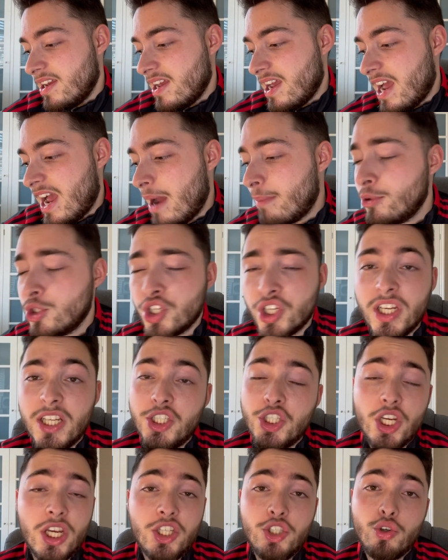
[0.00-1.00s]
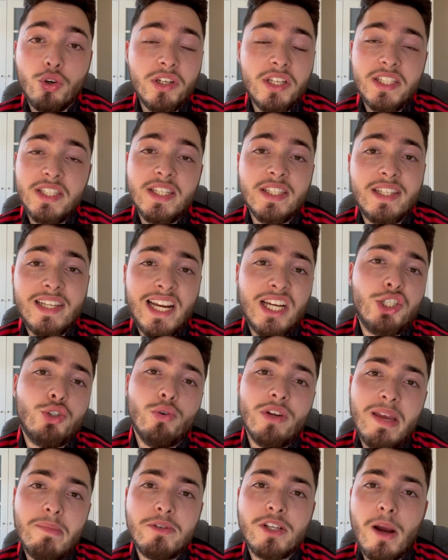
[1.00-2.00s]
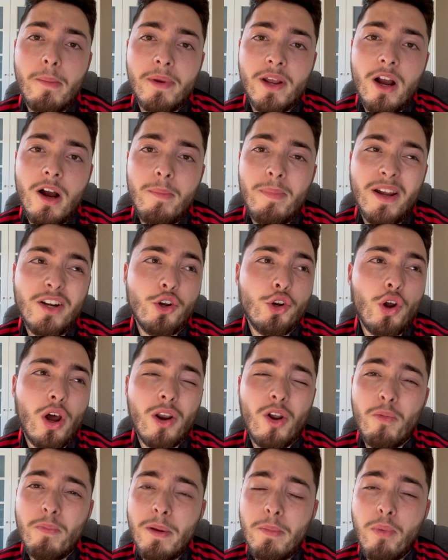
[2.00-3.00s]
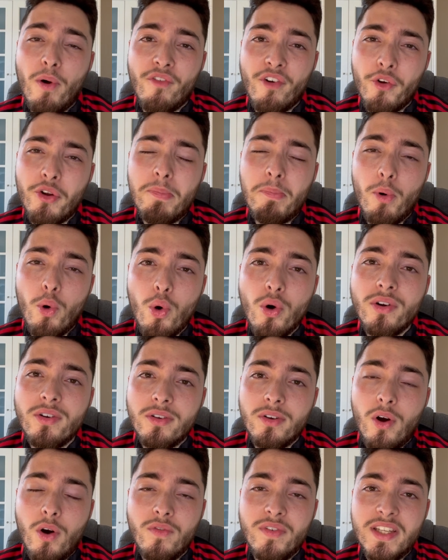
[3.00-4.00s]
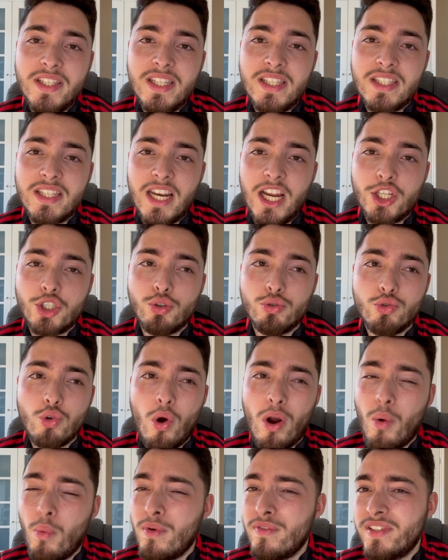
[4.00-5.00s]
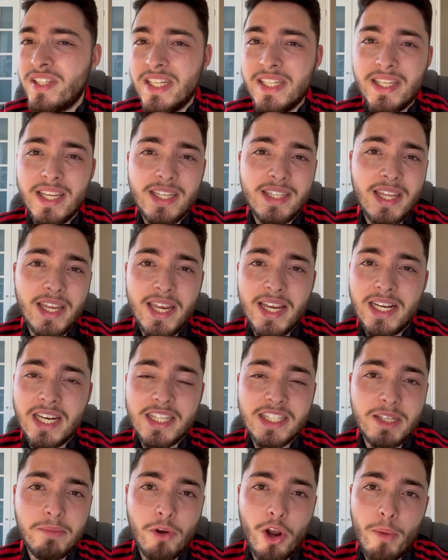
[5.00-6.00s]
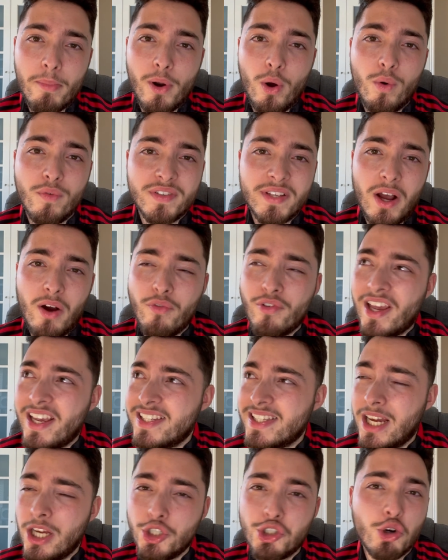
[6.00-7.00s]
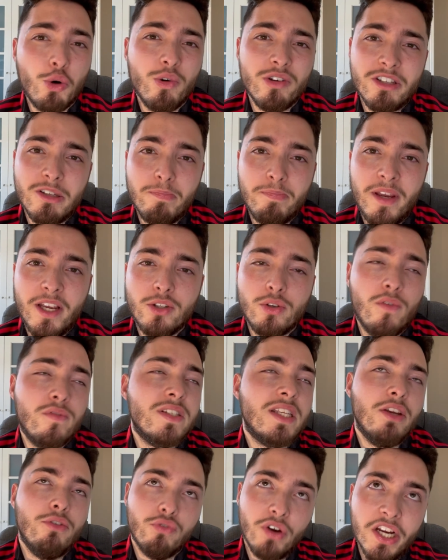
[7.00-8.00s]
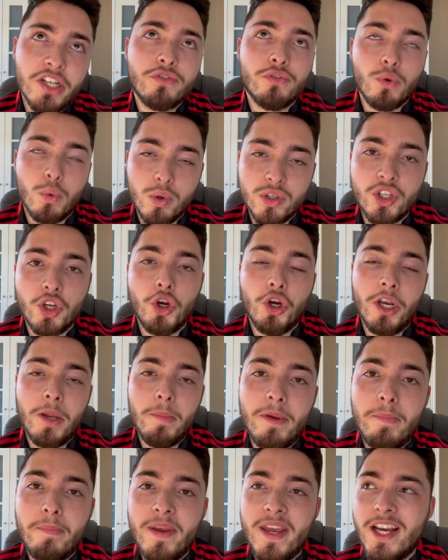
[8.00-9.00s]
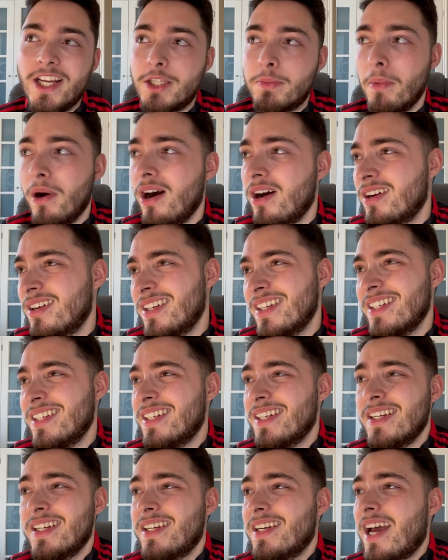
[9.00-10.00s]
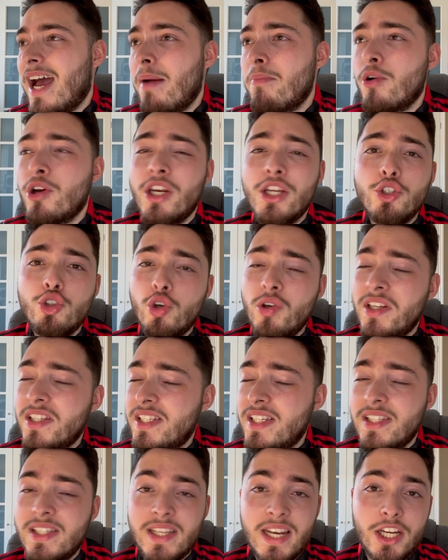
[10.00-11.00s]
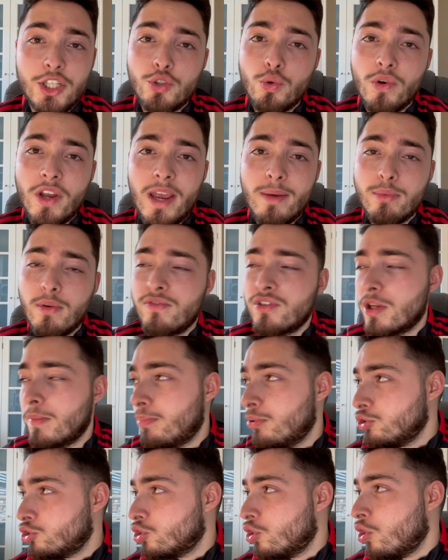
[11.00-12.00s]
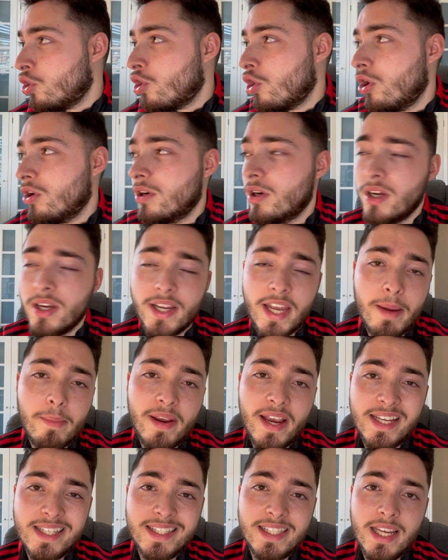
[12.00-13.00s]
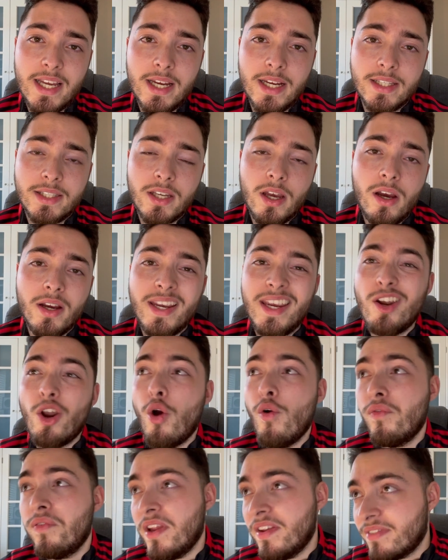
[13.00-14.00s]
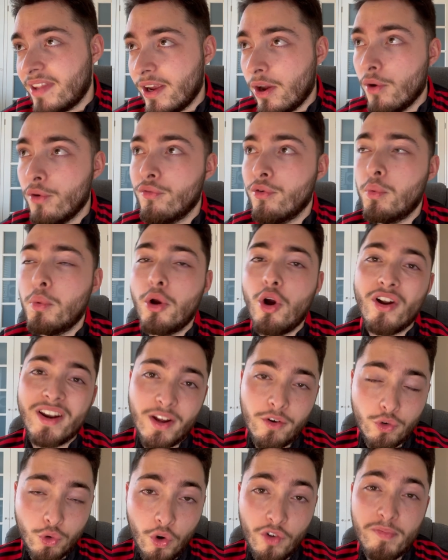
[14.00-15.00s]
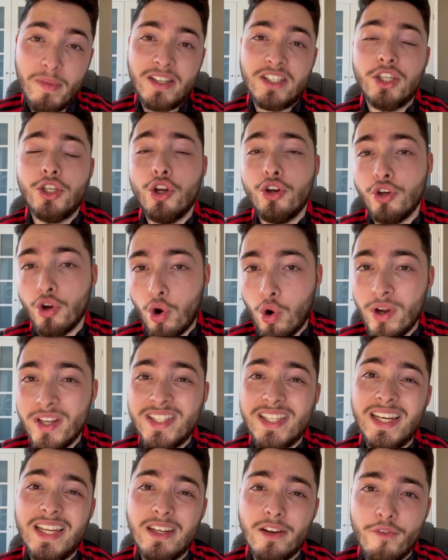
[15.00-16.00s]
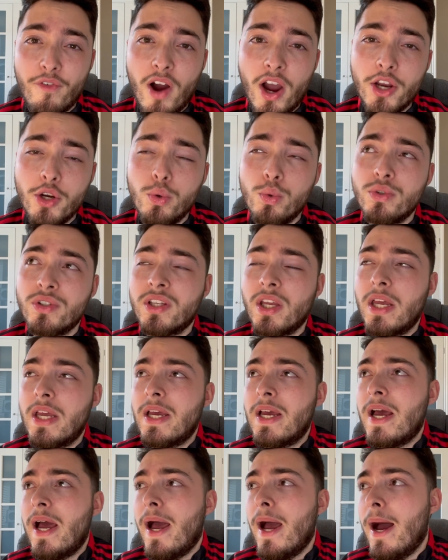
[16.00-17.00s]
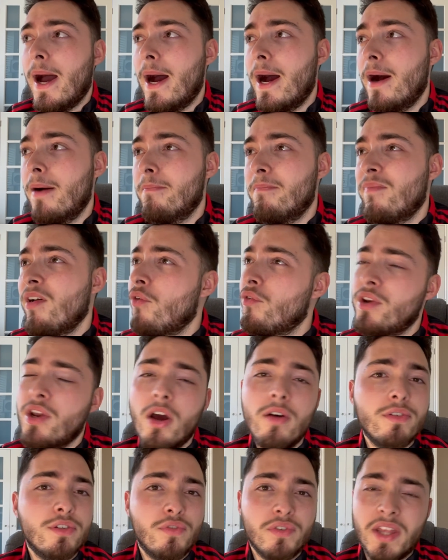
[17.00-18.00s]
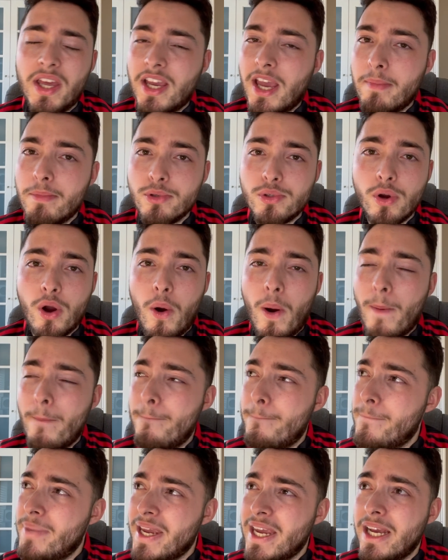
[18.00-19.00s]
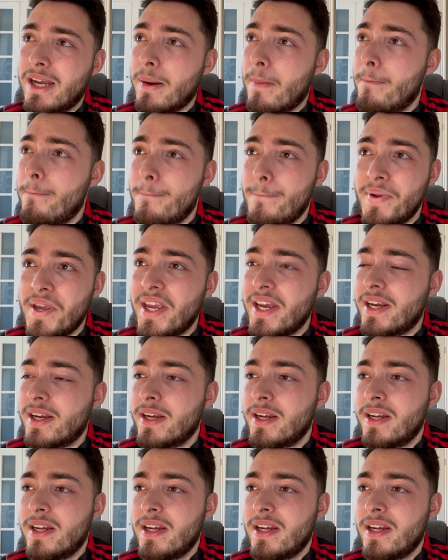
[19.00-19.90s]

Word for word: I'm just going to enjoy these international games coming up. I know that a lot of people are very bored of this international talk. And we've seen the England team coming out with Southgate. Sancho wasn't picked. Obviously, Rashford wasn't going to picked. But I'm going to enjoy these international games. Obviously, Portugal got a game against Turkey. And hopefully, if they go through, we've got North Macedonia or Italy in the finals. Very nervous for that game as well. A big, big...